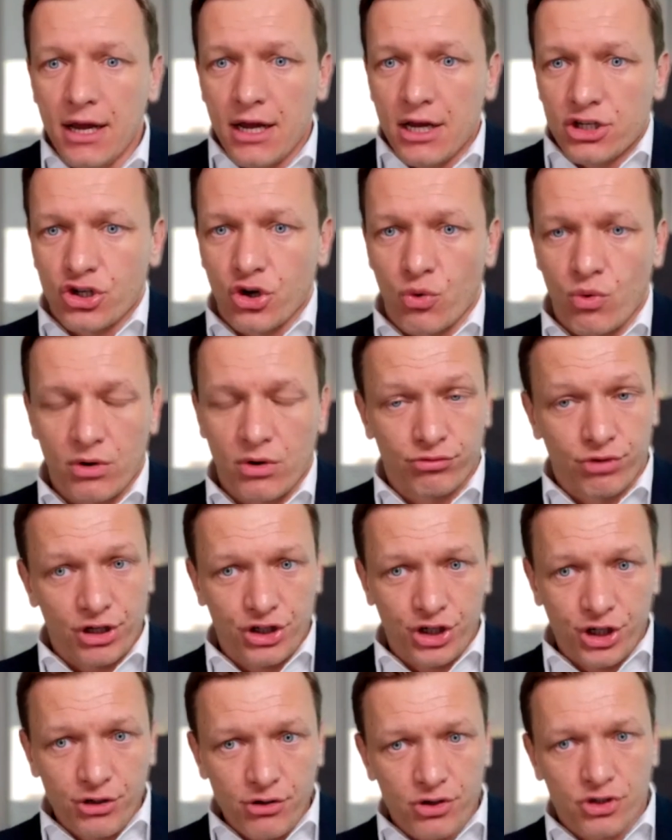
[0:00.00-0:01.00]
So
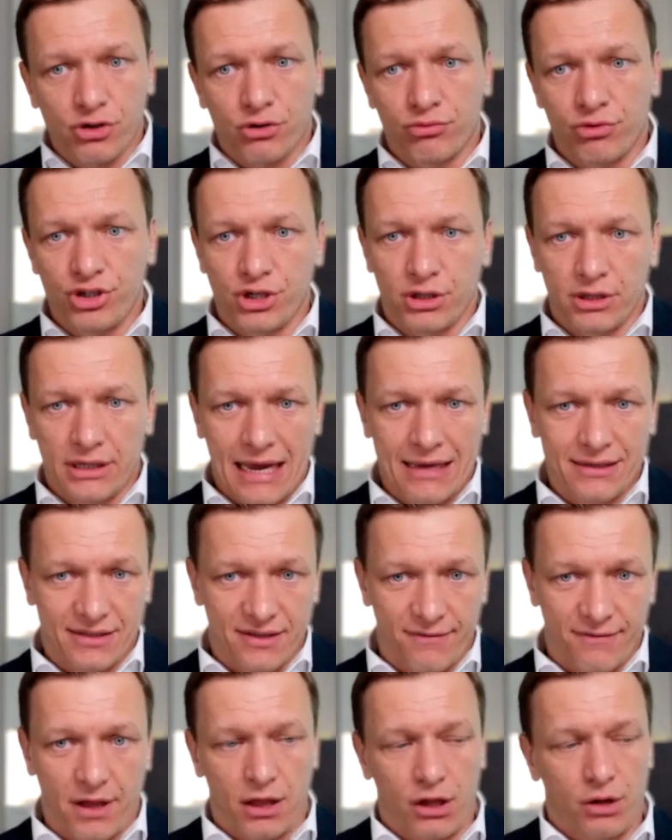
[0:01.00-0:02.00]
Rosickas originally has
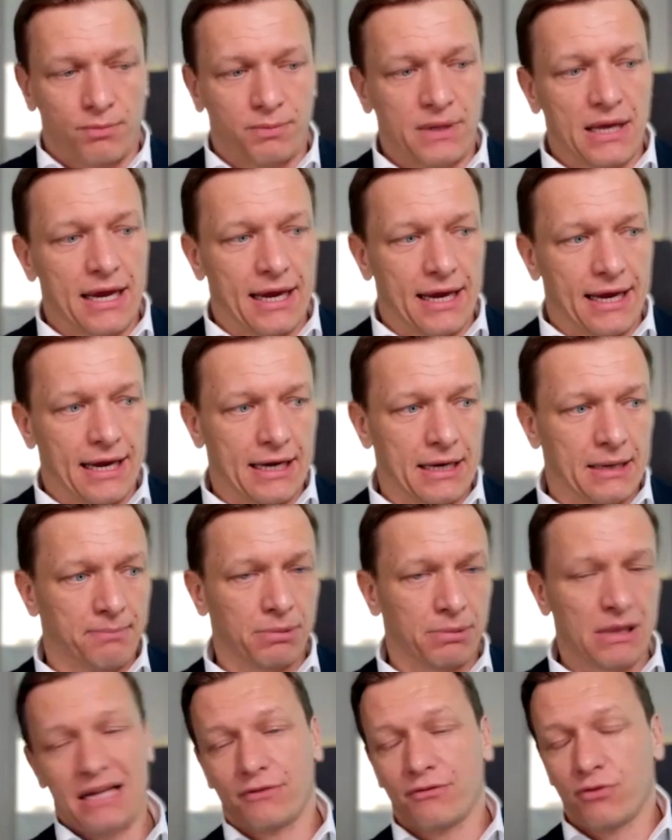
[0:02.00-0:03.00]
developed a
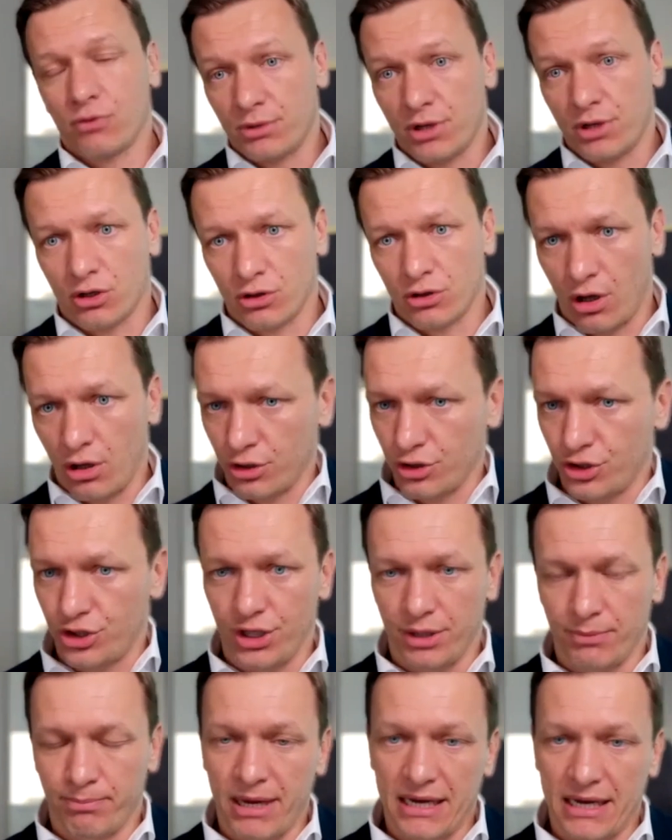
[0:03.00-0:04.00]
platform
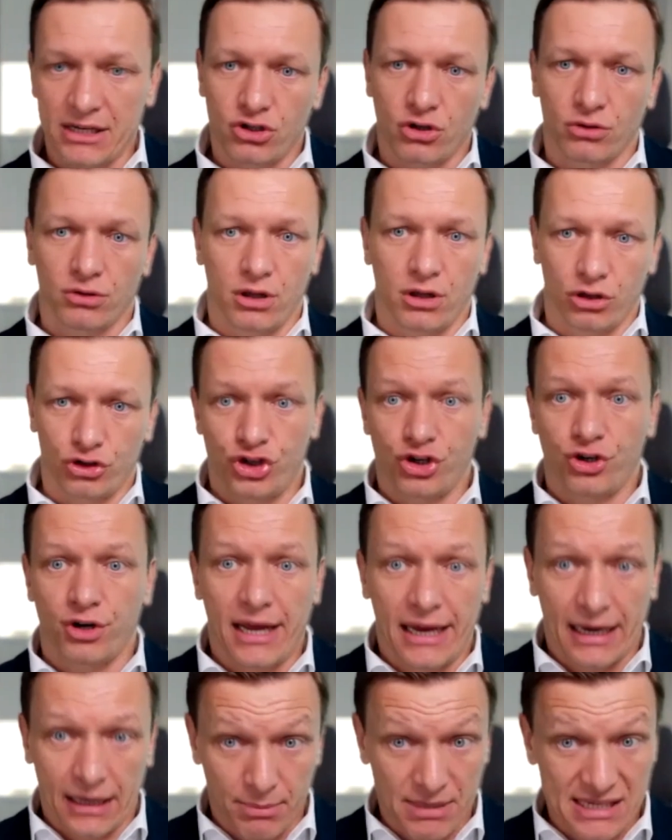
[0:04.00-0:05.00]
technology based on
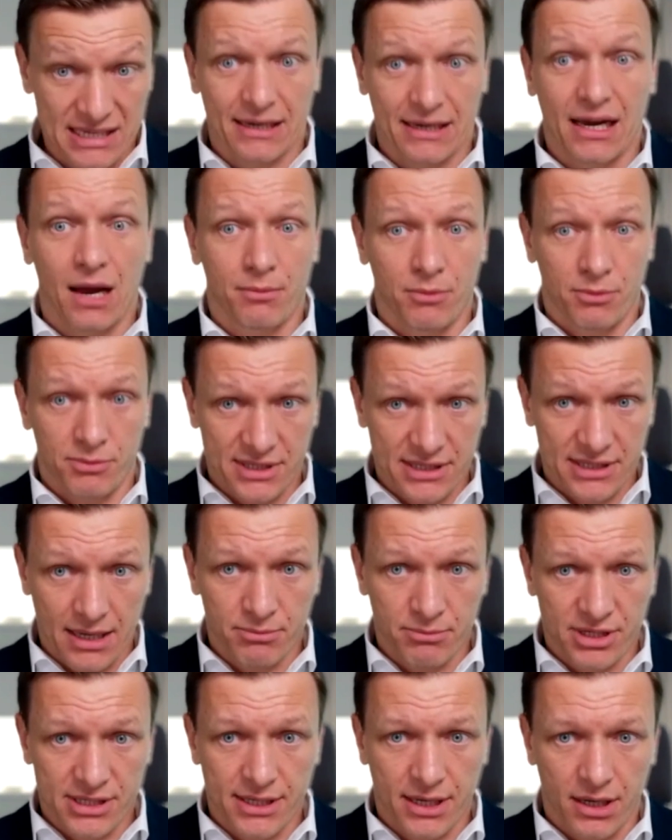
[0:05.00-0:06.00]
allogeneic mesenchymal
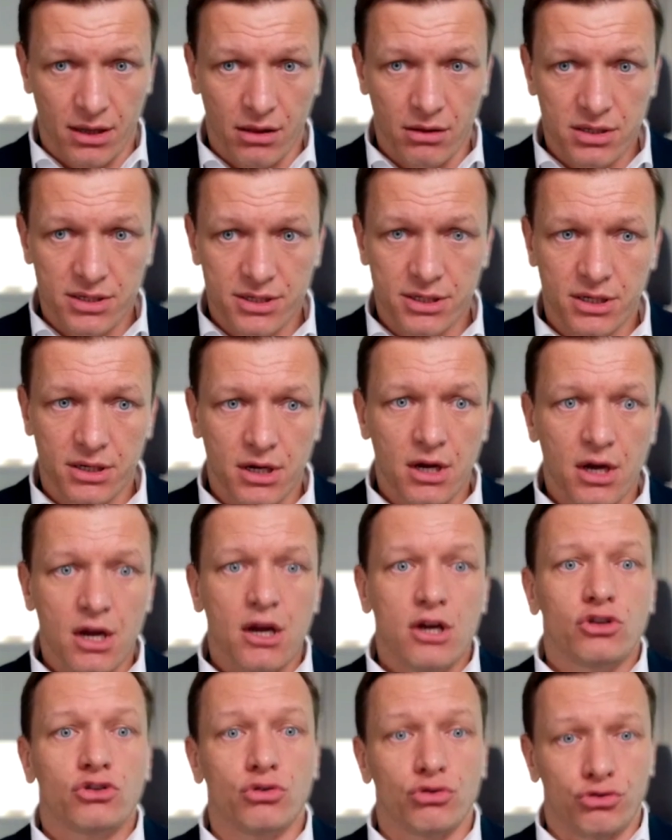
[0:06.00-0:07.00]
stem cells
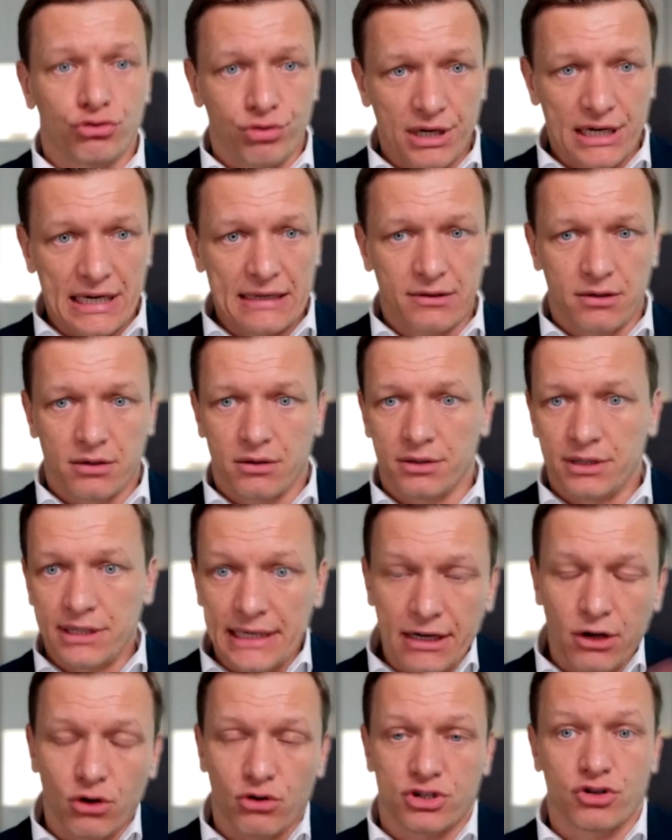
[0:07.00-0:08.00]
to treat
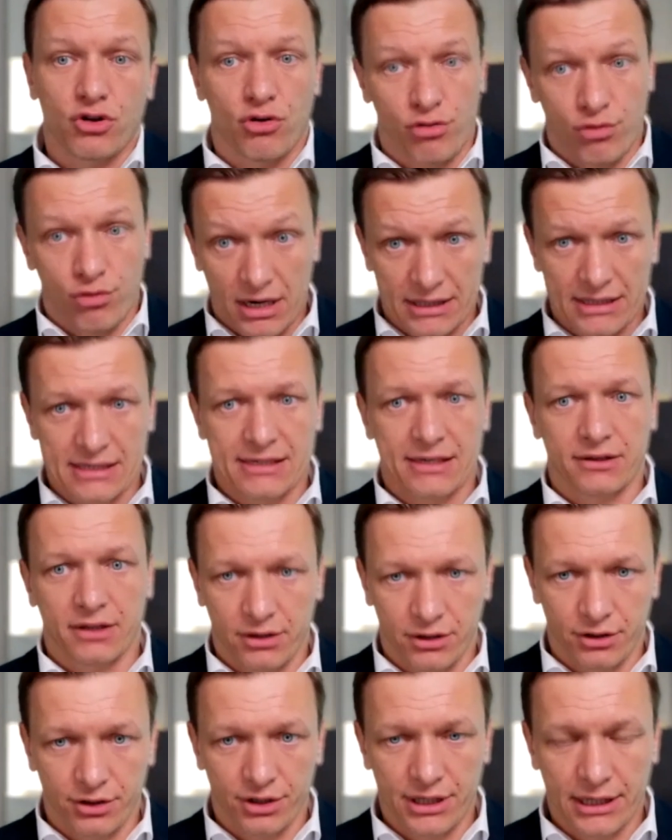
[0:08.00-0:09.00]
knee osteoarthritis and
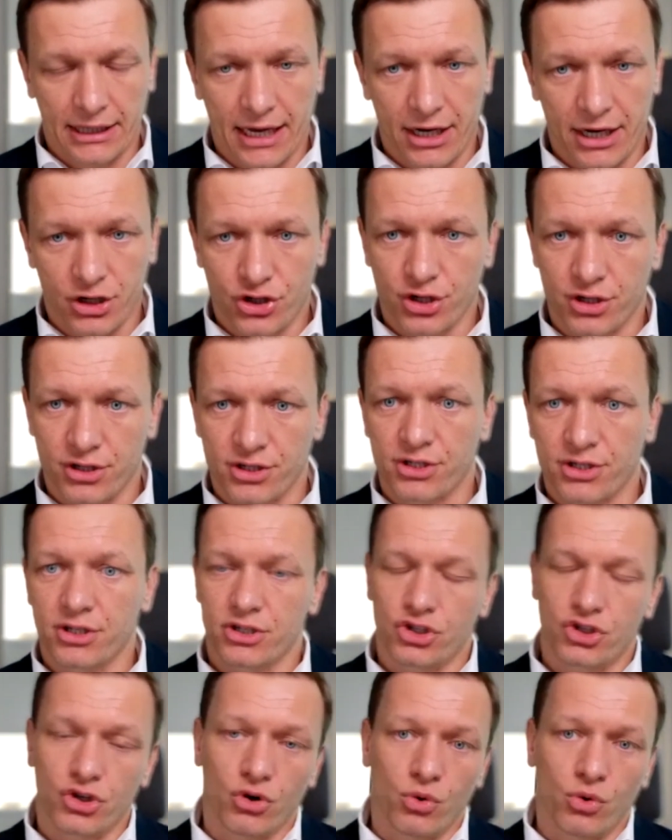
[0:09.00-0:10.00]
other indications.
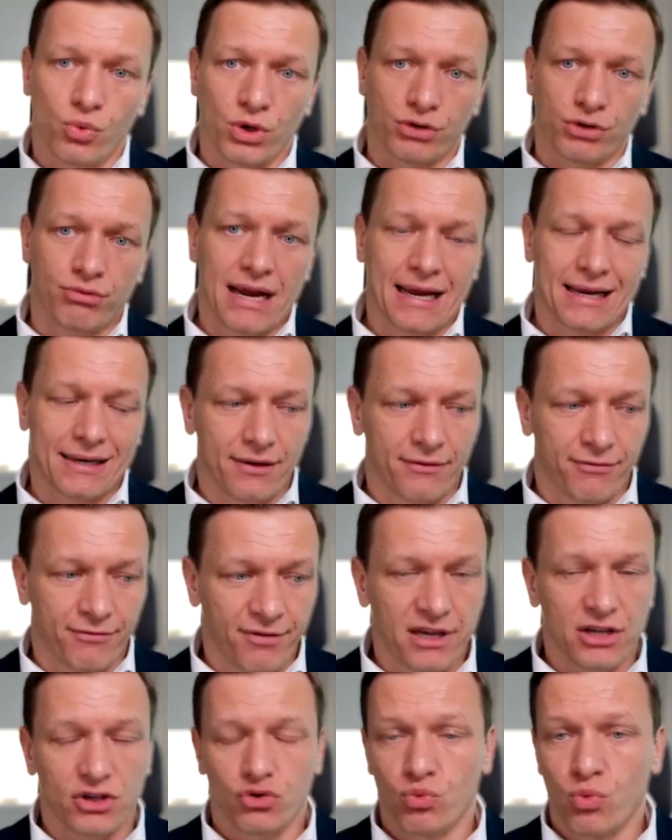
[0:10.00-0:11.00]
So we ran a
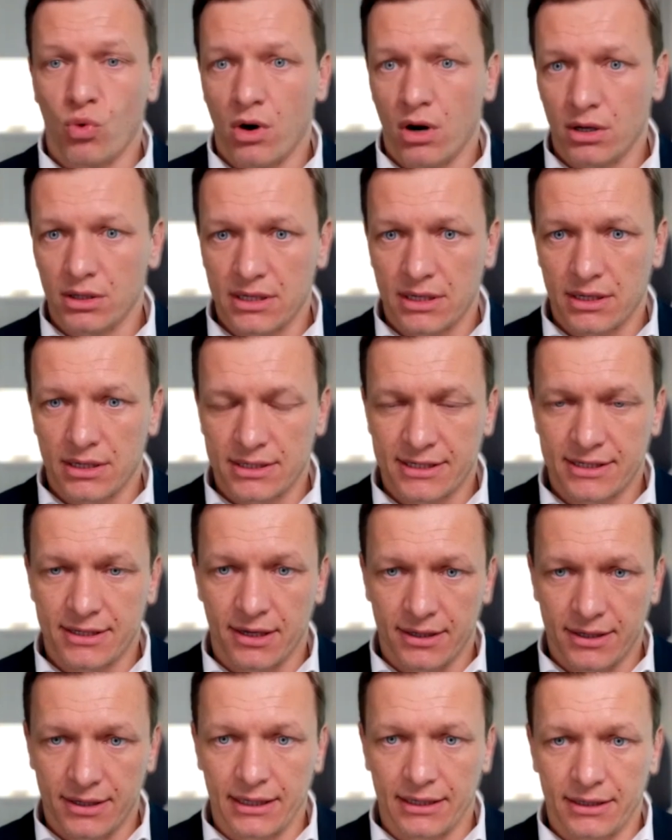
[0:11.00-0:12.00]
phase 1
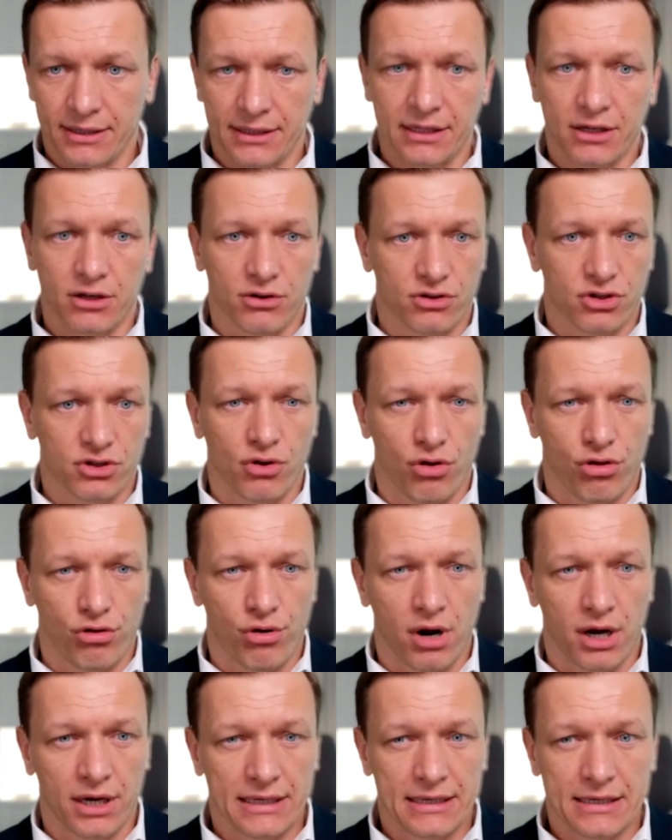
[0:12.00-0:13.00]
study in knee
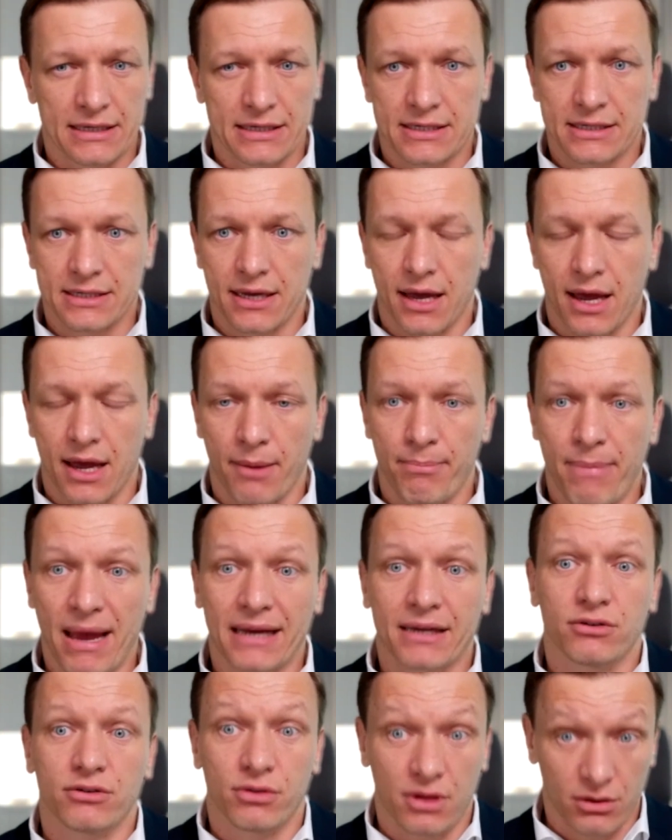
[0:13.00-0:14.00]
osteoarthritis
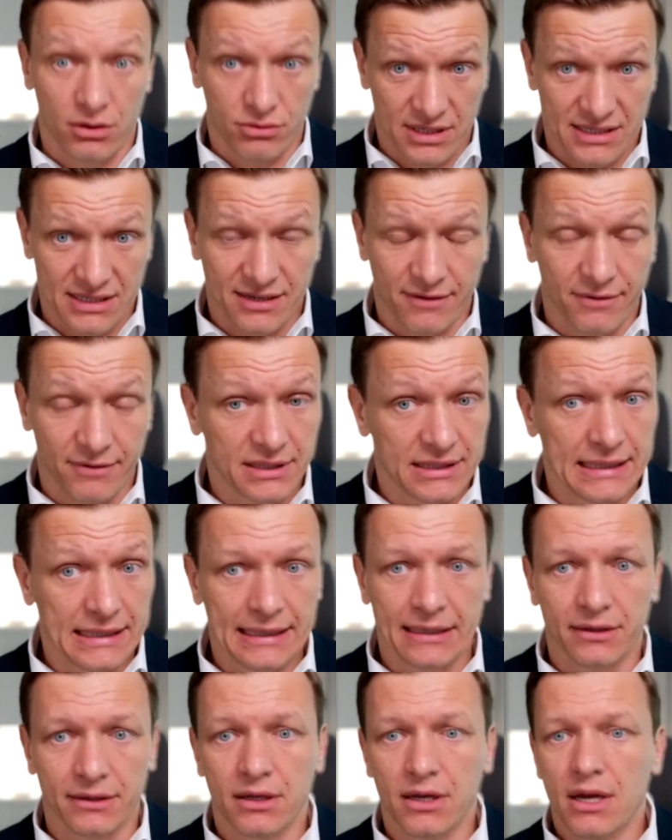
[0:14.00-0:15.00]
back in
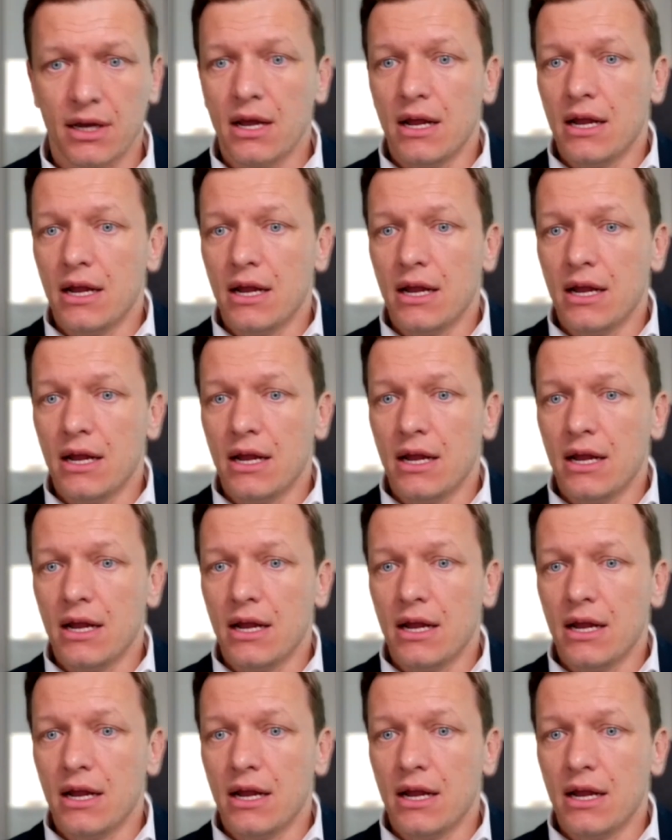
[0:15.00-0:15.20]
2017